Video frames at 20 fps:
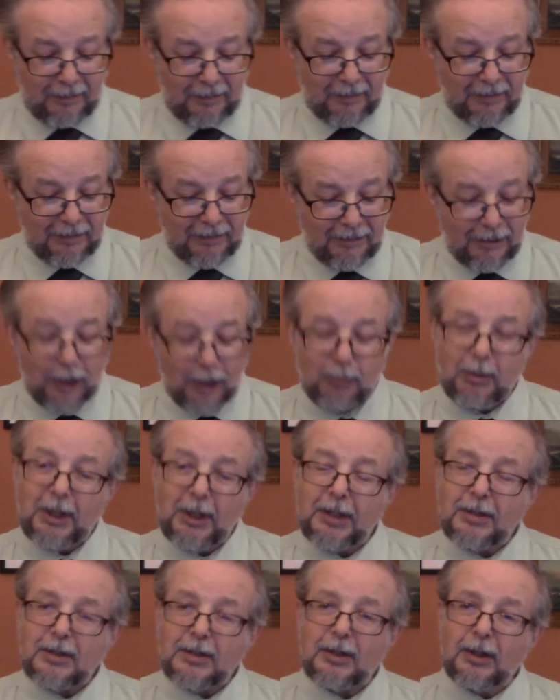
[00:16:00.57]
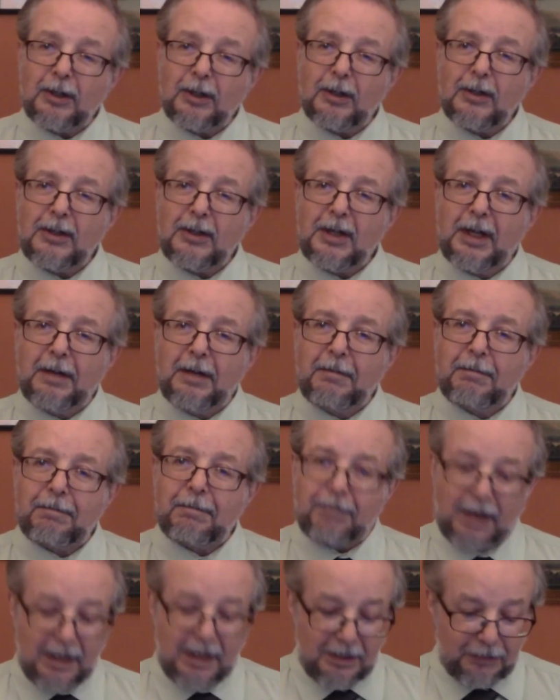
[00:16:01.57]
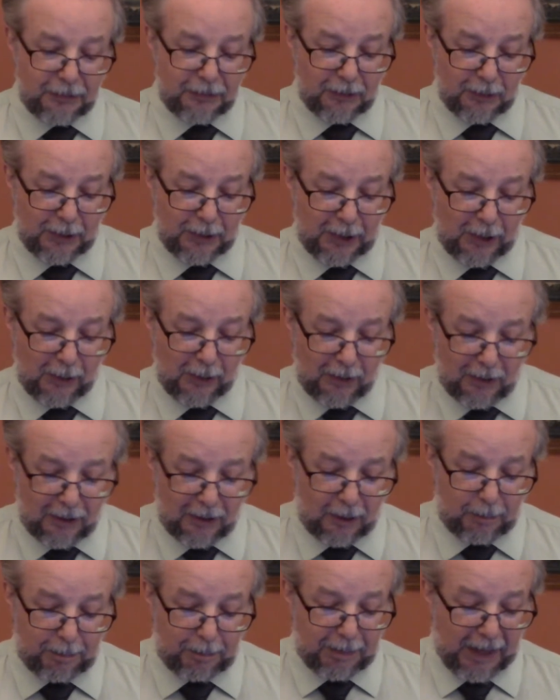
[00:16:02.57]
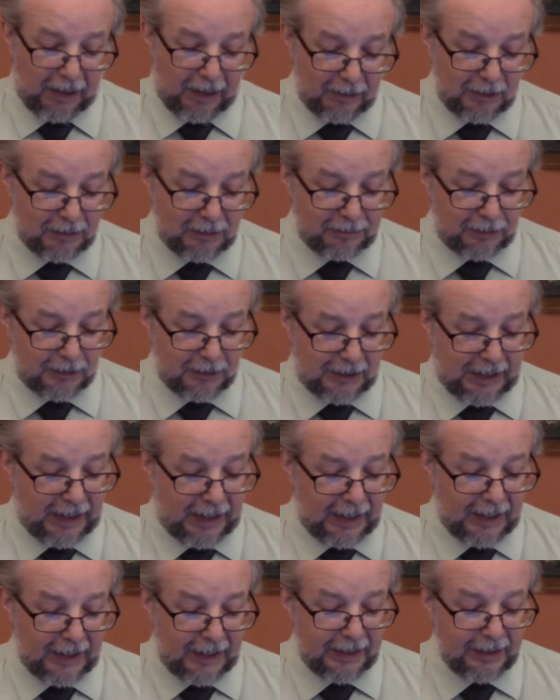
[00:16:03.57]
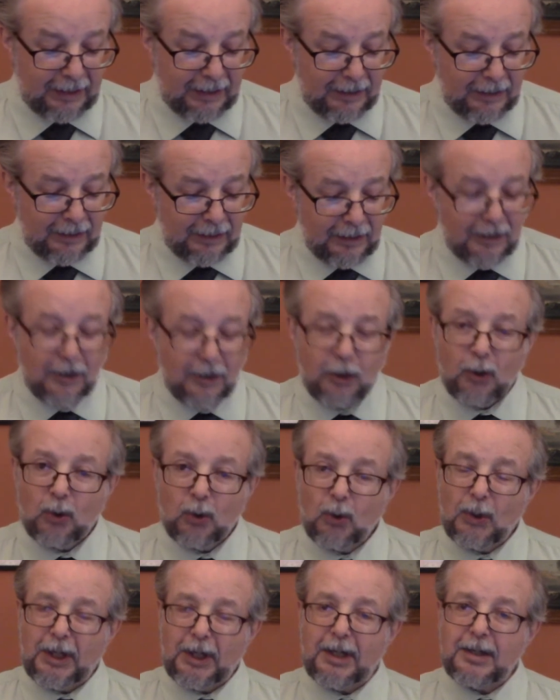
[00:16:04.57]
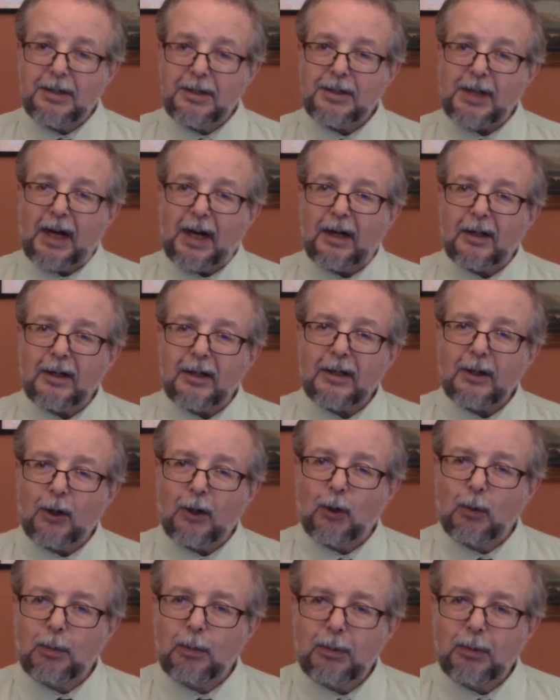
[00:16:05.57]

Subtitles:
when we turn in faith to the all-powerful God, who is our hope.